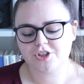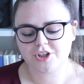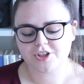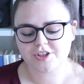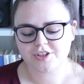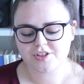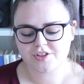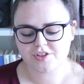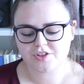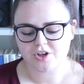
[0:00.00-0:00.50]

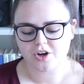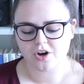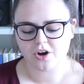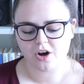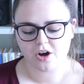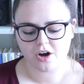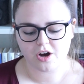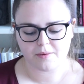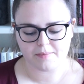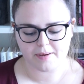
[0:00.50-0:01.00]
just
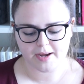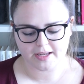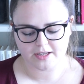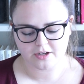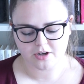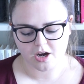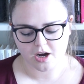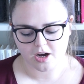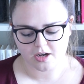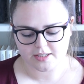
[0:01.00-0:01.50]
oh my
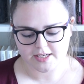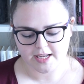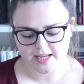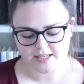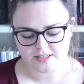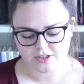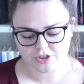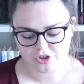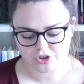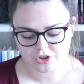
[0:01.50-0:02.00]
god
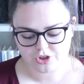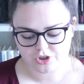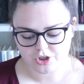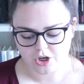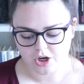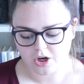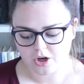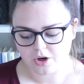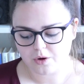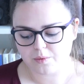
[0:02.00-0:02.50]
it's
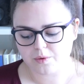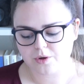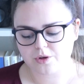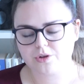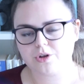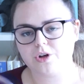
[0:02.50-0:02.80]
so